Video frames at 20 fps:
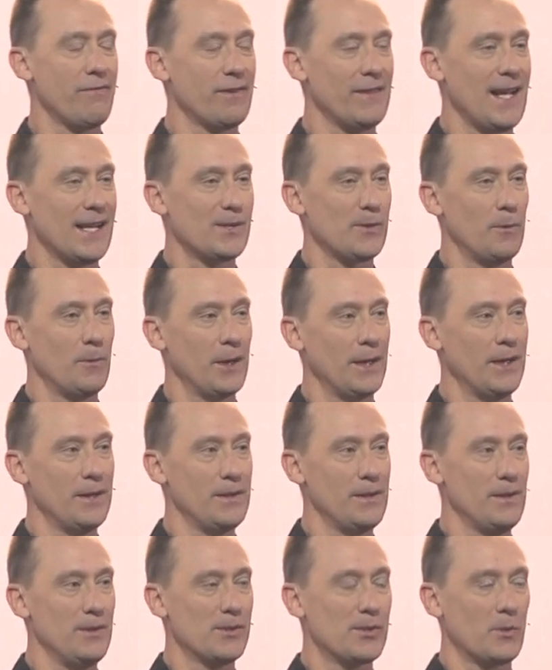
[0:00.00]
And that's what we're going to
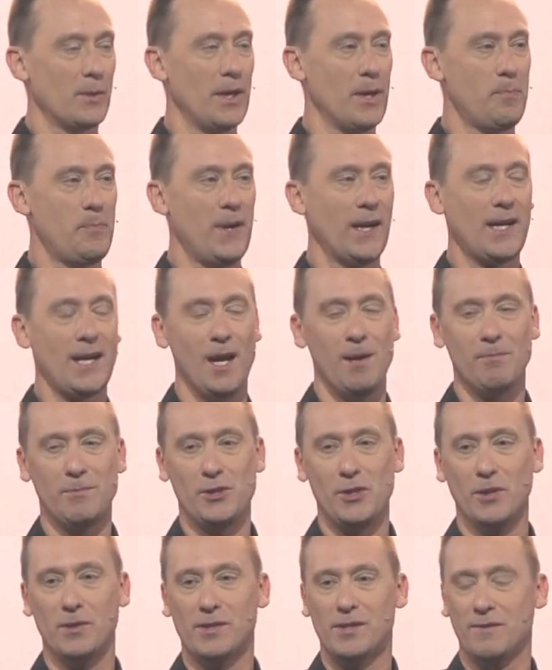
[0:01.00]
do. So we're going to pick up
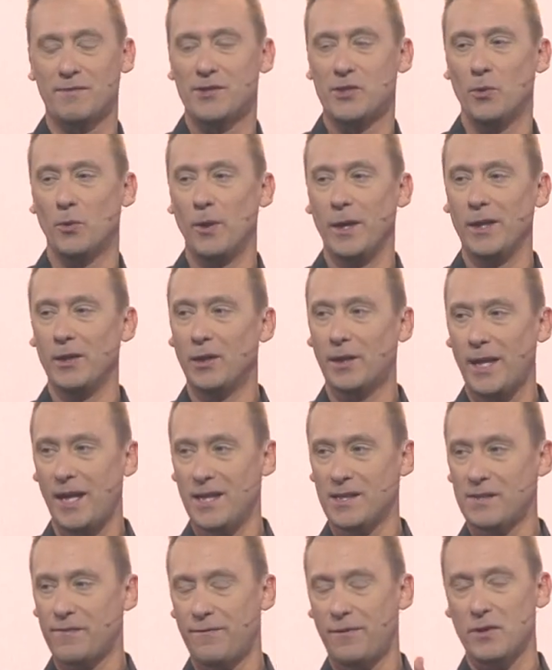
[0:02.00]
Joseph's story and look at
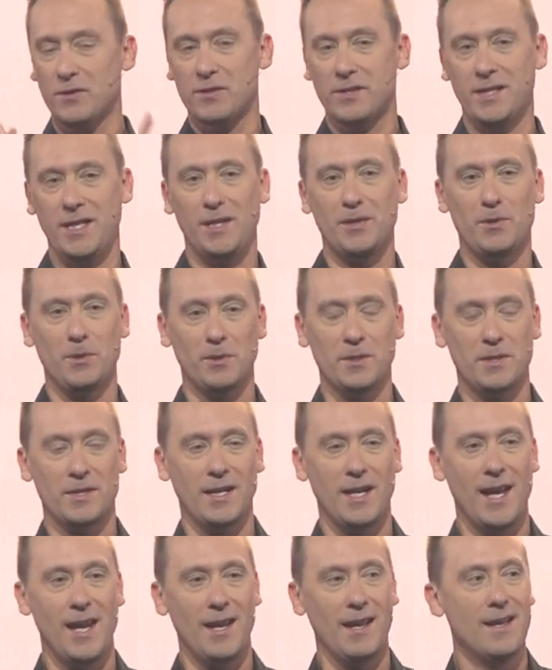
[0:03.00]
his first detour
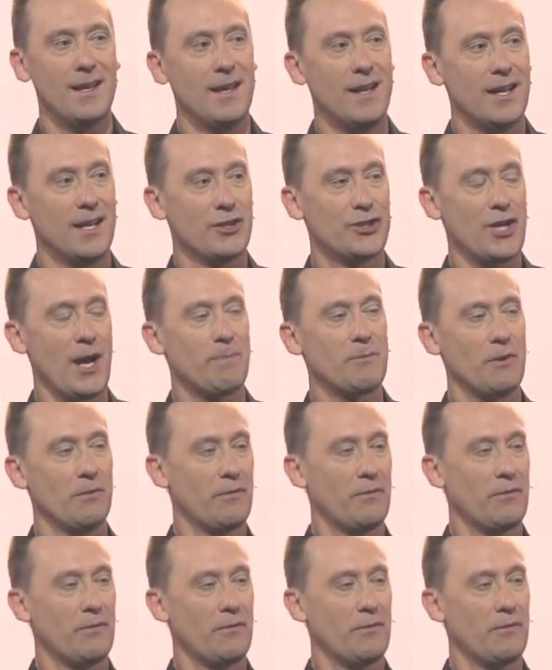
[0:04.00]
today. Chapter